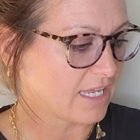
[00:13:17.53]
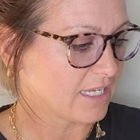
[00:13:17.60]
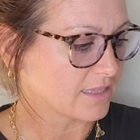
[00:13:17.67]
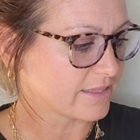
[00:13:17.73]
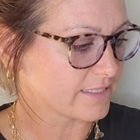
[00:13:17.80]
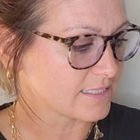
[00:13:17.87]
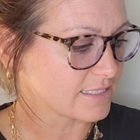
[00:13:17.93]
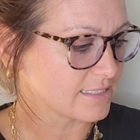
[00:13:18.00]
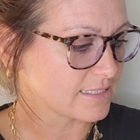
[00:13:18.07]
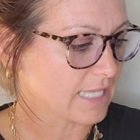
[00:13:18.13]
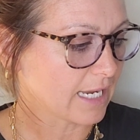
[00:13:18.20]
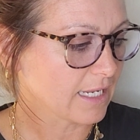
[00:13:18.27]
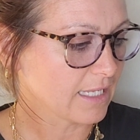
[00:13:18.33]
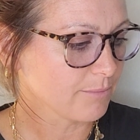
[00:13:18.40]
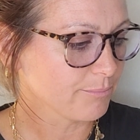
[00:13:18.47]
The
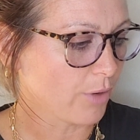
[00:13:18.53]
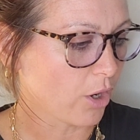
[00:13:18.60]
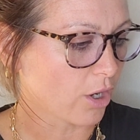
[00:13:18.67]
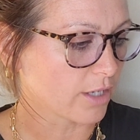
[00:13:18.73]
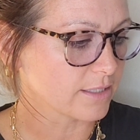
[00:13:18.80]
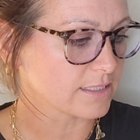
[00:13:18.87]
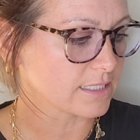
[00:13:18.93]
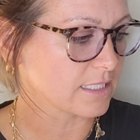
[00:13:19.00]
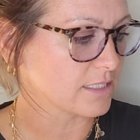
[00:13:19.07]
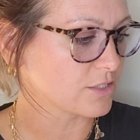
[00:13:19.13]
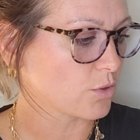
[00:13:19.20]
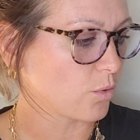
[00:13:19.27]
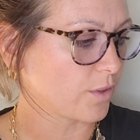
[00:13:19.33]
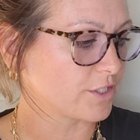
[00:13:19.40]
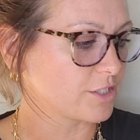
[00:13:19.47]
second part is
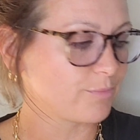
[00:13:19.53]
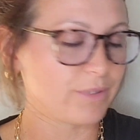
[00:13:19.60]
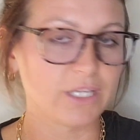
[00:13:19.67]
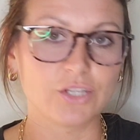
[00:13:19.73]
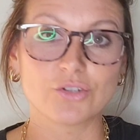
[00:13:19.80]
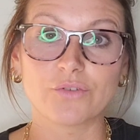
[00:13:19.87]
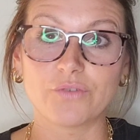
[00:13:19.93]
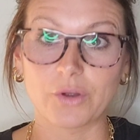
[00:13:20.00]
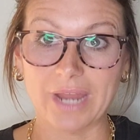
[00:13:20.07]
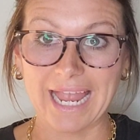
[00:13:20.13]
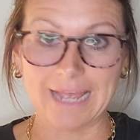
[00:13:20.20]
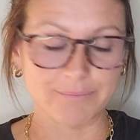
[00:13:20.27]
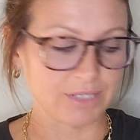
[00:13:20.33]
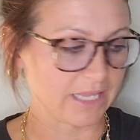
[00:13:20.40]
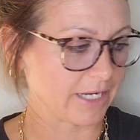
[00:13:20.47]
going to be your
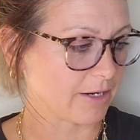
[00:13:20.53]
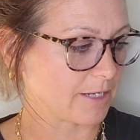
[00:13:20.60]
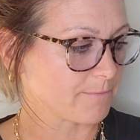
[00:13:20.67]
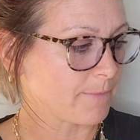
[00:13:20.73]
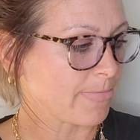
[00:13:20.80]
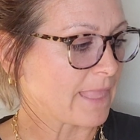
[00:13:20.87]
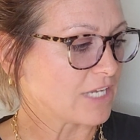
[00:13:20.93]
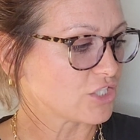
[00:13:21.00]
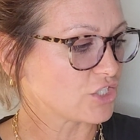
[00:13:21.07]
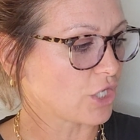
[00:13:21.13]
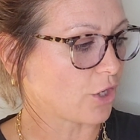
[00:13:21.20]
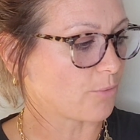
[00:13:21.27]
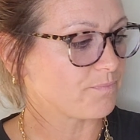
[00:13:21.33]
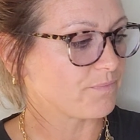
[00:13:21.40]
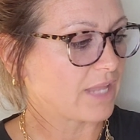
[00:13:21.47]
vocabulary. So
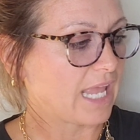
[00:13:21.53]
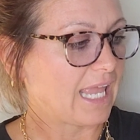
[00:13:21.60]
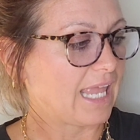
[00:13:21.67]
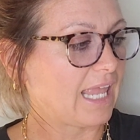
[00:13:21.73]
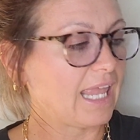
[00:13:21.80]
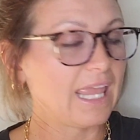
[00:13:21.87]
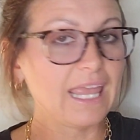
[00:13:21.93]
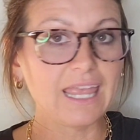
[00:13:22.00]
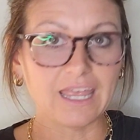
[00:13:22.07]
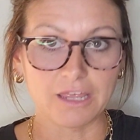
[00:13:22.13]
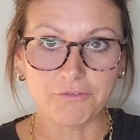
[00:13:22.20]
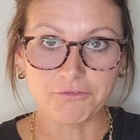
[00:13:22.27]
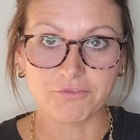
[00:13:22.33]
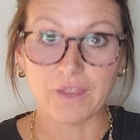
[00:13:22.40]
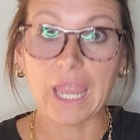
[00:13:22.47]

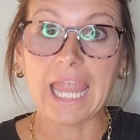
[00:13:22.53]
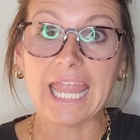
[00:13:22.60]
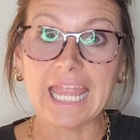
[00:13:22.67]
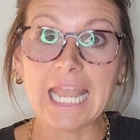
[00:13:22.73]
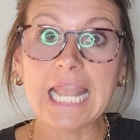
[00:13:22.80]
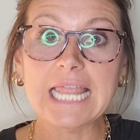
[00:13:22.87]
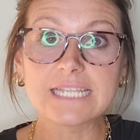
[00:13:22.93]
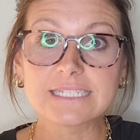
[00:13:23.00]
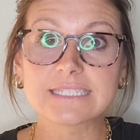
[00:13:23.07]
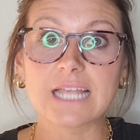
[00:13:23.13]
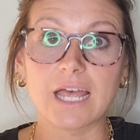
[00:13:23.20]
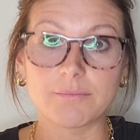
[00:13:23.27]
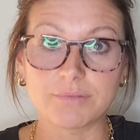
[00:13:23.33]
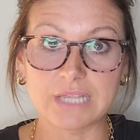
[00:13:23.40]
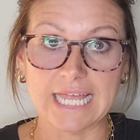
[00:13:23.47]
if in the
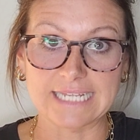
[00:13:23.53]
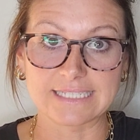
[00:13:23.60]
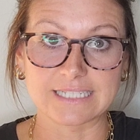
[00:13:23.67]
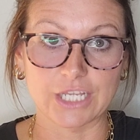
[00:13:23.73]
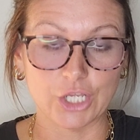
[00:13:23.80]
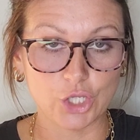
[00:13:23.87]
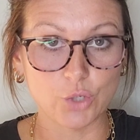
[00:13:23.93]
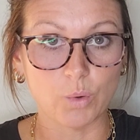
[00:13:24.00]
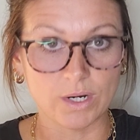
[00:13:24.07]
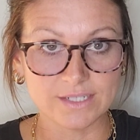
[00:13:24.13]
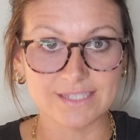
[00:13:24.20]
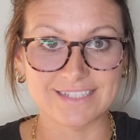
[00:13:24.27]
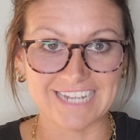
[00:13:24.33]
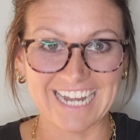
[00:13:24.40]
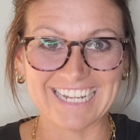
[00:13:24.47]
sub-lesson you are
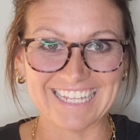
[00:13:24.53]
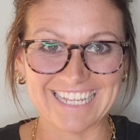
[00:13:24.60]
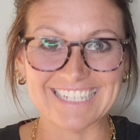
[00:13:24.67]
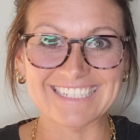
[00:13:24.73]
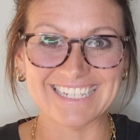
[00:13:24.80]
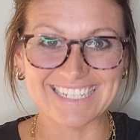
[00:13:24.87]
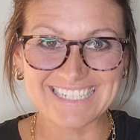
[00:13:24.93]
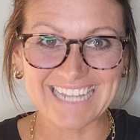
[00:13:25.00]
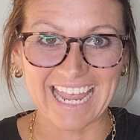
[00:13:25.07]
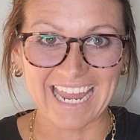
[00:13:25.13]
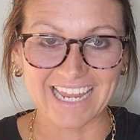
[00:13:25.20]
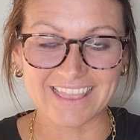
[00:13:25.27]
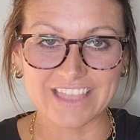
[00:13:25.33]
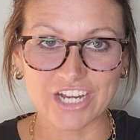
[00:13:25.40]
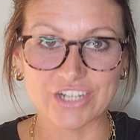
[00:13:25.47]
studying
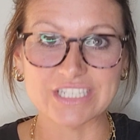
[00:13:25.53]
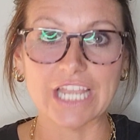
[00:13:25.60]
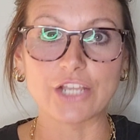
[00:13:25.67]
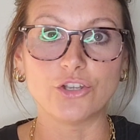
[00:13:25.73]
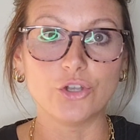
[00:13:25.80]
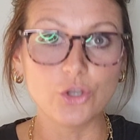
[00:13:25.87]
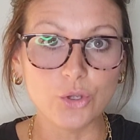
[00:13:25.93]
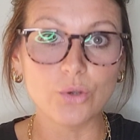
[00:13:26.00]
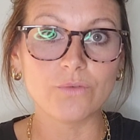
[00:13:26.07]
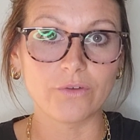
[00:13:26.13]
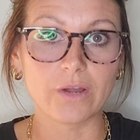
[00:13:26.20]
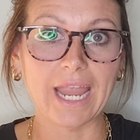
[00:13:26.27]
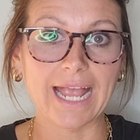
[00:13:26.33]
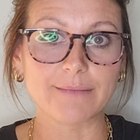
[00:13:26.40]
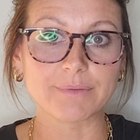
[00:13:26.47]
today, there is a new
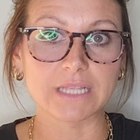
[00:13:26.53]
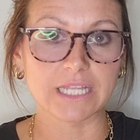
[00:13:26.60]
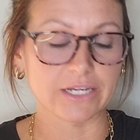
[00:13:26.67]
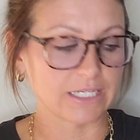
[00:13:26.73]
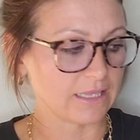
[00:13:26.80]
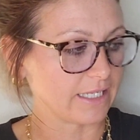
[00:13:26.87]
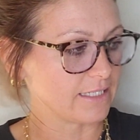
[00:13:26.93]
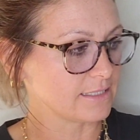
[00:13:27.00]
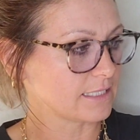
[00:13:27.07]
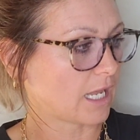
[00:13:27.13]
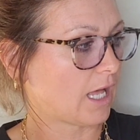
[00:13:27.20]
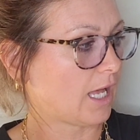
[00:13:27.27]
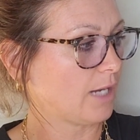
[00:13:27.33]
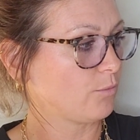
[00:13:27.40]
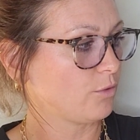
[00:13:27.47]
vocabulary list,
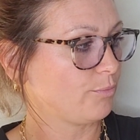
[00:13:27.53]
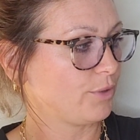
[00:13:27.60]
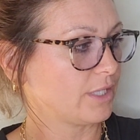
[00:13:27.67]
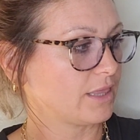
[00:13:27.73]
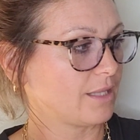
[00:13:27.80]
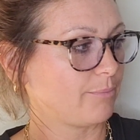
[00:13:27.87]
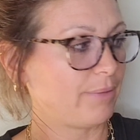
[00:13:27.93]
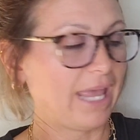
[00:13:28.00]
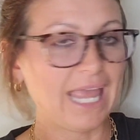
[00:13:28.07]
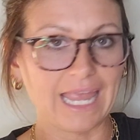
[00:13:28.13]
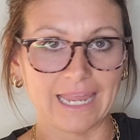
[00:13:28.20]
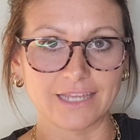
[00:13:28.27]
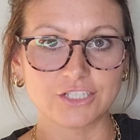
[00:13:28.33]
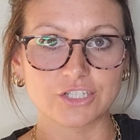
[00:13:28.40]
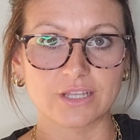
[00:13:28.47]
I will put the
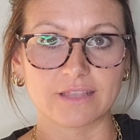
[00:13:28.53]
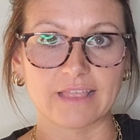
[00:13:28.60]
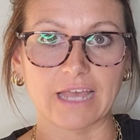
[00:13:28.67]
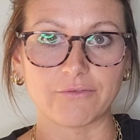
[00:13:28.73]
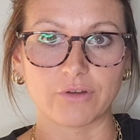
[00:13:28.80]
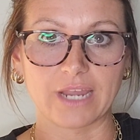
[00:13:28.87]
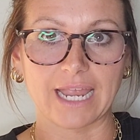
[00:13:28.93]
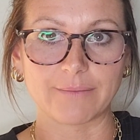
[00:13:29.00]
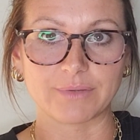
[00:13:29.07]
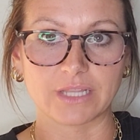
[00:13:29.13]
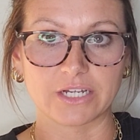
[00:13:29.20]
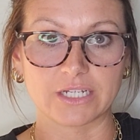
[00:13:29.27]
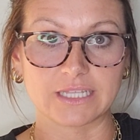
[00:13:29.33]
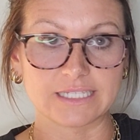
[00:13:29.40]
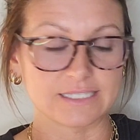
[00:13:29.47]
page that
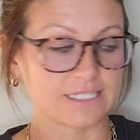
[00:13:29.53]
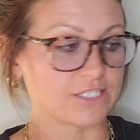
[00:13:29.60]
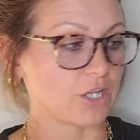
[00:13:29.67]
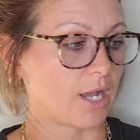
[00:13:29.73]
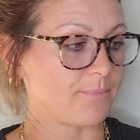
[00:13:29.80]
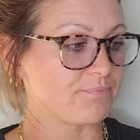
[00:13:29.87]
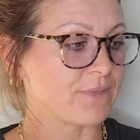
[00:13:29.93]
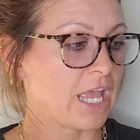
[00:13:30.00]
vocabulary list is on.